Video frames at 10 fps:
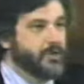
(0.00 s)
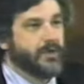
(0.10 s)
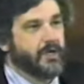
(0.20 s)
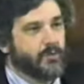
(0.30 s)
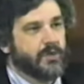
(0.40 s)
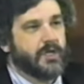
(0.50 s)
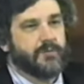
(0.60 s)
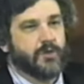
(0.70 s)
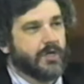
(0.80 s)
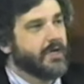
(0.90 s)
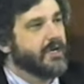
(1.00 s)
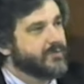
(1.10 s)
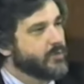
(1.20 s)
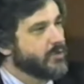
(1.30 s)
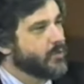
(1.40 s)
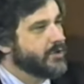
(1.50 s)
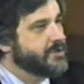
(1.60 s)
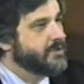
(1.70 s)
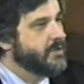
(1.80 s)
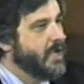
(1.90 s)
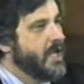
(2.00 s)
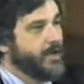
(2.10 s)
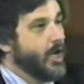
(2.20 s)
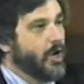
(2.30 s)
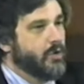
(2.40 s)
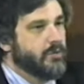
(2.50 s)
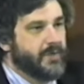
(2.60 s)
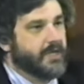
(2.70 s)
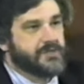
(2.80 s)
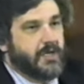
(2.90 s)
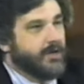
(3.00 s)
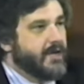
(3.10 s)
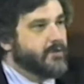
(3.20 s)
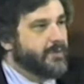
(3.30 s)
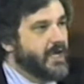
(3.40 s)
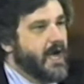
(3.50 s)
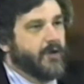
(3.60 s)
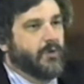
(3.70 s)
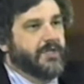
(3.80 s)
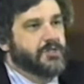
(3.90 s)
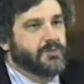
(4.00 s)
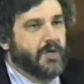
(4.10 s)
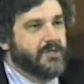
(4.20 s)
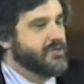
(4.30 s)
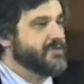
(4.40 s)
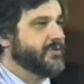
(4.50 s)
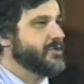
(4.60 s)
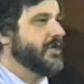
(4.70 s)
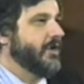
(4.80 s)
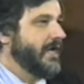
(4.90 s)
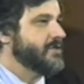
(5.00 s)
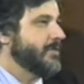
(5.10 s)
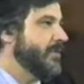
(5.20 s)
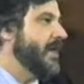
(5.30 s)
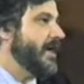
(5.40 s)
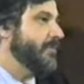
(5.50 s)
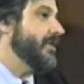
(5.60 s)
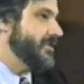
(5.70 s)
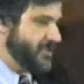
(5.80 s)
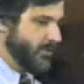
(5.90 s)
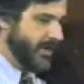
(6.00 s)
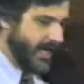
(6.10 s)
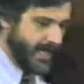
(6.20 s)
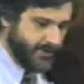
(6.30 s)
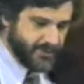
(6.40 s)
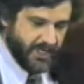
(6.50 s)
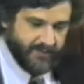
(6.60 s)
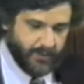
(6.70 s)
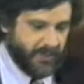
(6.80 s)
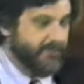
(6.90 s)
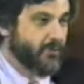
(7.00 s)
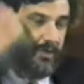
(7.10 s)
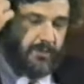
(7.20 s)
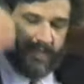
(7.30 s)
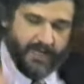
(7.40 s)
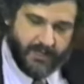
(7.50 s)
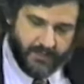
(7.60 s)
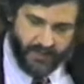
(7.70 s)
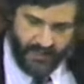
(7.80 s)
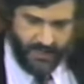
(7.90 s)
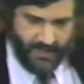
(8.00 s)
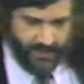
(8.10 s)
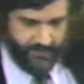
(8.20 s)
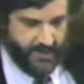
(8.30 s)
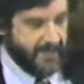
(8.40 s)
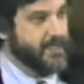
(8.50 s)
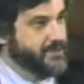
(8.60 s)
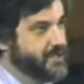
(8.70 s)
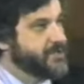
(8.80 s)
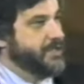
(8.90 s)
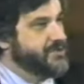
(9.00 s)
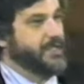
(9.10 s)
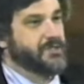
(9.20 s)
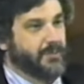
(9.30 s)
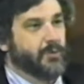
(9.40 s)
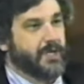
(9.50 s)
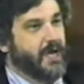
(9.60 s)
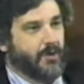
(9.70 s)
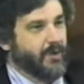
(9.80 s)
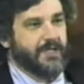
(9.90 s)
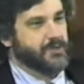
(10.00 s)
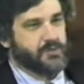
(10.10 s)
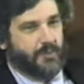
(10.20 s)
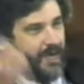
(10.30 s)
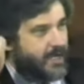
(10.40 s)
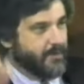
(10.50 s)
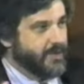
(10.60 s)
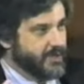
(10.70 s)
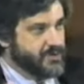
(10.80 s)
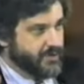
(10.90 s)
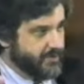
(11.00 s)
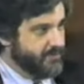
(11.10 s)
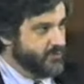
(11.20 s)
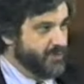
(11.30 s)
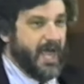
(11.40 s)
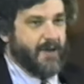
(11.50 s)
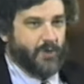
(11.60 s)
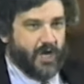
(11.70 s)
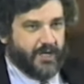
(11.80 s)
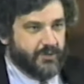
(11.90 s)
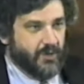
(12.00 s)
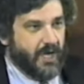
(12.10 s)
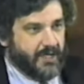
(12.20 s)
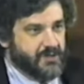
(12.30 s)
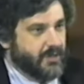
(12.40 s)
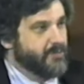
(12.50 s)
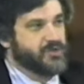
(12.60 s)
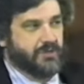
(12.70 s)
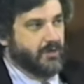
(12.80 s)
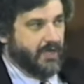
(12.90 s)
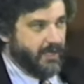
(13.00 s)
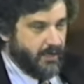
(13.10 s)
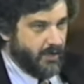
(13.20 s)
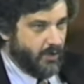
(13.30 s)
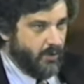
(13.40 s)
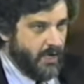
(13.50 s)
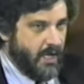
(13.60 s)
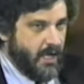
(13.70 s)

doing in, in Berlin after World War II? No, because they don't have to pay outrageous prices for cigarettes. I mean, by comparison to what I used to have to pay for them back in the 1960s, they seem pretty outrageous, but by comparison to black market drugs, they're absurdly low.